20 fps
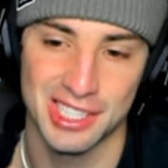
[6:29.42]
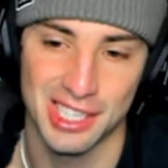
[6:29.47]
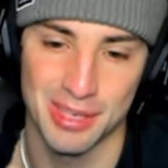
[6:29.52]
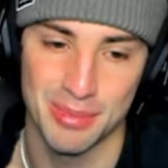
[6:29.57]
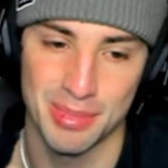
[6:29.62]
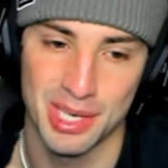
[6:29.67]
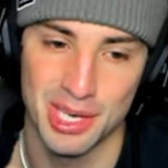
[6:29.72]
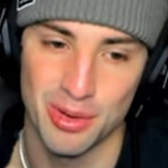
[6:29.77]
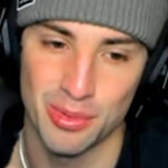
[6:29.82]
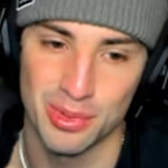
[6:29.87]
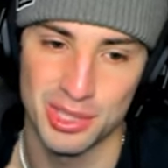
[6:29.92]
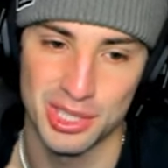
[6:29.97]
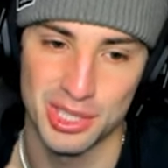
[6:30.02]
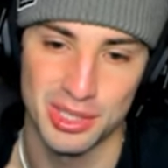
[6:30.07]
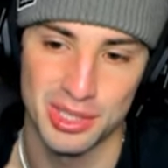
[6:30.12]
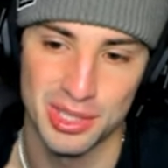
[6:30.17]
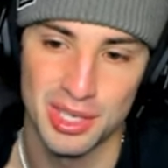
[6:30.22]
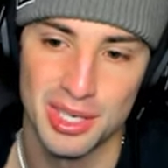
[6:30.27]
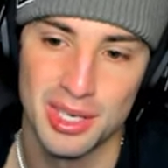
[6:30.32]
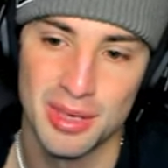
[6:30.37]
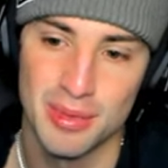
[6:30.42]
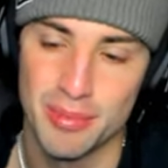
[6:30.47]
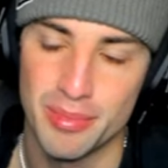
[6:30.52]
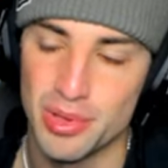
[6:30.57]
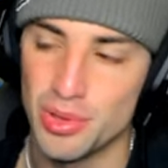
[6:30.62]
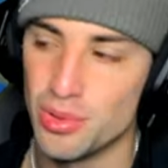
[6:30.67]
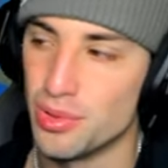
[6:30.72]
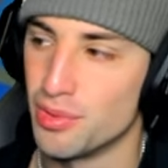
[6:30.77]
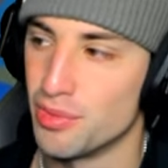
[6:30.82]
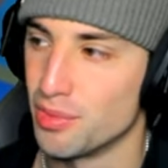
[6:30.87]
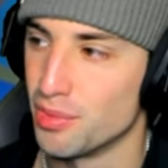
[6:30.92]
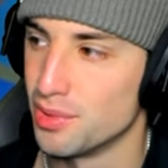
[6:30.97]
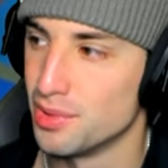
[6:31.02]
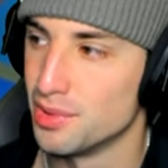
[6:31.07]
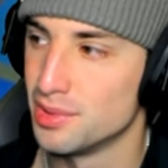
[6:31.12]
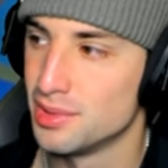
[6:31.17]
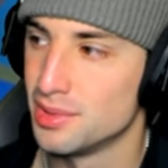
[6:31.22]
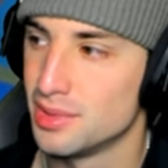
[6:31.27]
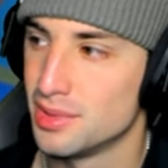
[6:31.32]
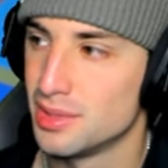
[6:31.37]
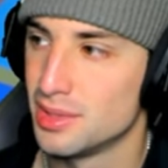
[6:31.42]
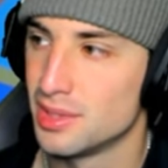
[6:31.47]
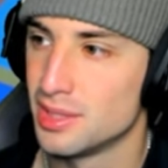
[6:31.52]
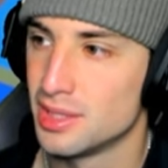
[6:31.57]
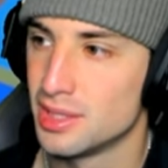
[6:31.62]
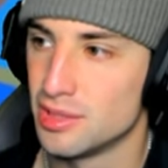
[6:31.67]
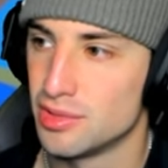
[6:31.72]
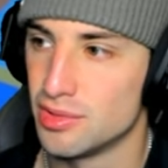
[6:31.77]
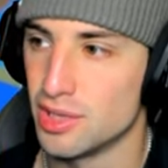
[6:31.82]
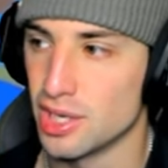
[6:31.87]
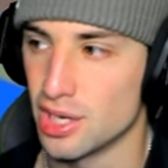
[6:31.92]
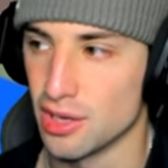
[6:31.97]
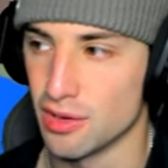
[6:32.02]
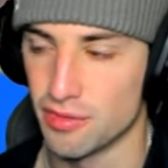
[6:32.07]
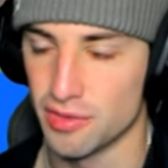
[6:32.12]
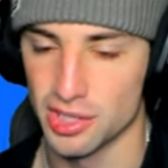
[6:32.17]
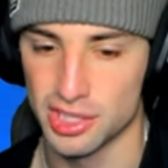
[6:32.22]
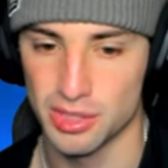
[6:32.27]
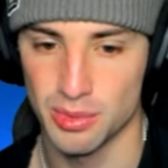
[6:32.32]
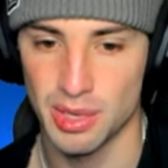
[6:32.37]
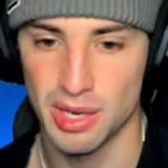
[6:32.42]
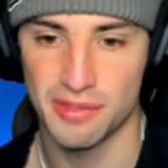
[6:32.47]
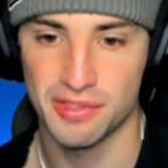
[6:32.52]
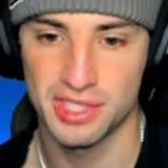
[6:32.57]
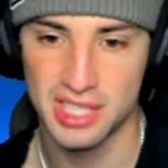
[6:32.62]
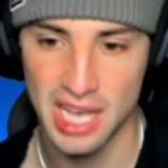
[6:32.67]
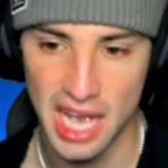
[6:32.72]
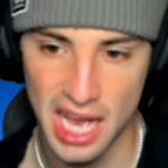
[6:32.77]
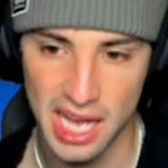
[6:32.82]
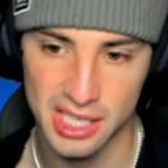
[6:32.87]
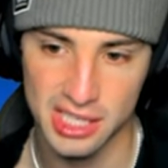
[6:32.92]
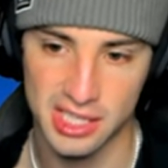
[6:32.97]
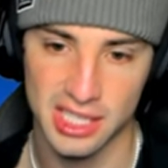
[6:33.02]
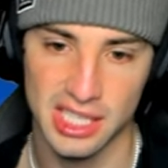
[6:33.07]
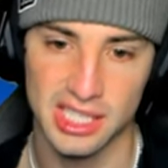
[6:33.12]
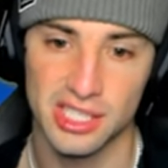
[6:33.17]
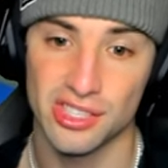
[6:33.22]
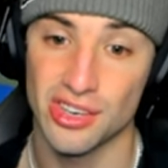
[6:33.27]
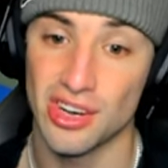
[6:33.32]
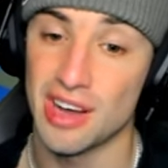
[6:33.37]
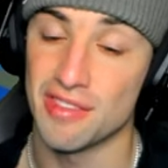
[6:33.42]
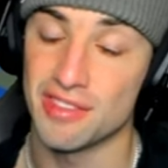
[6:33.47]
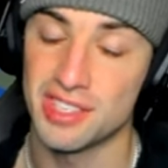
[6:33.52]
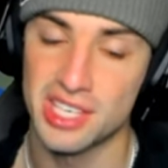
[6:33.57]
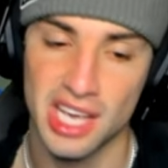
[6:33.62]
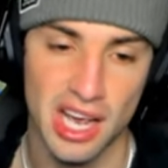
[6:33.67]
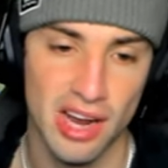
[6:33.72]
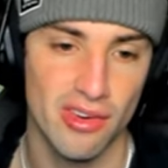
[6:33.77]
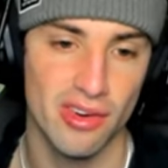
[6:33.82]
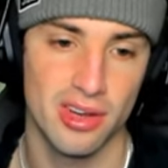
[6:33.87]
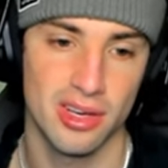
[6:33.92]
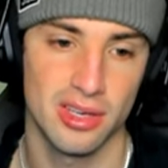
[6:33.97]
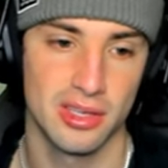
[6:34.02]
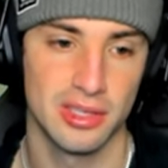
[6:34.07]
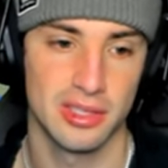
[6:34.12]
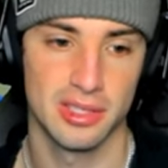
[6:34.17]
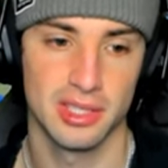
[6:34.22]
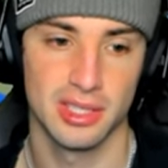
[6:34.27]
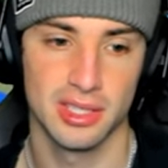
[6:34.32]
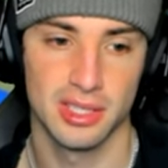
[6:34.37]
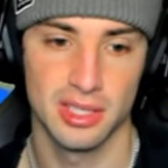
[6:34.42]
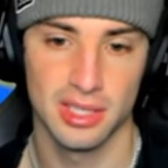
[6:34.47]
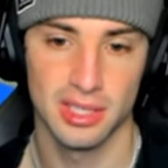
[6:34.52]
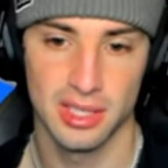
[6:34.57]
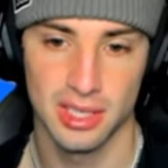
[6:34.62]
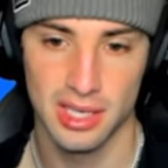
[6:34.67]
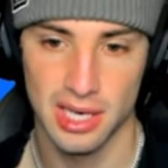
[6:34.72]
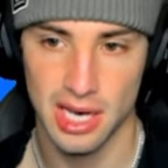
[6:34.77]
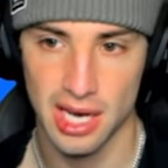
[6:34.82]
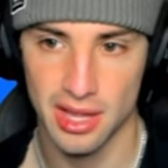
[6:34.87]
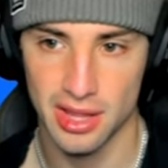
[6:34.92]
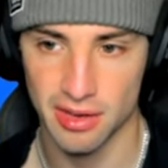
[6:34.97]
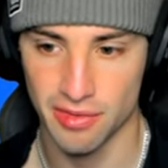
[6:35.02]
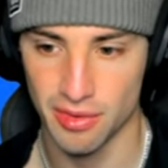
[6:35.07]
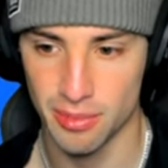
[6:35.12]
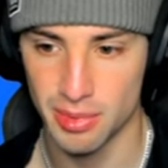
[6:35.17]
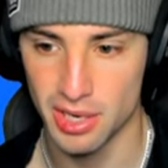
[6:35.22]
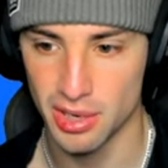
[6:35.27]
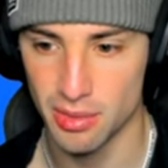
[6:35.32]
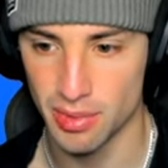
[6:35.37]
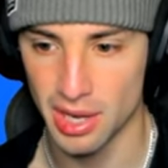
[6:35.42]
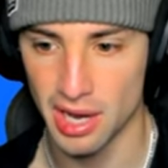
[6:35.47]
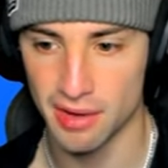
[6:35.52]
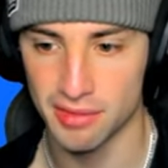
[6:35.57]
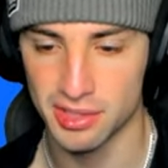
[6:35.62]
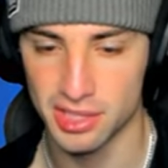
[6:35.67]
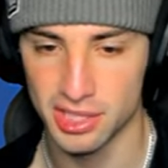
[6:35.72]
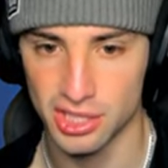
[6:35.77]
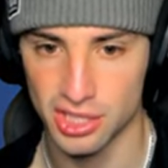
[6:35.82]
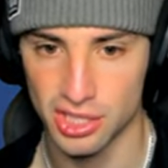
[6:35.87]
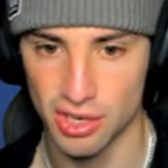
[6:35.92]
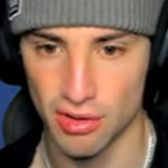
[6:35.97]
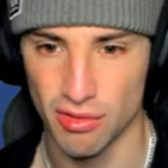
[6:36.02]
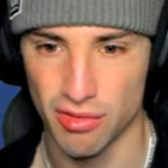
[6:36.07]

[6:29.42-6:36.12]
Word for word: going to be here, which is beautiful. Really good for us. So we have Sash. They still have Terra. I think from here, we obviously just go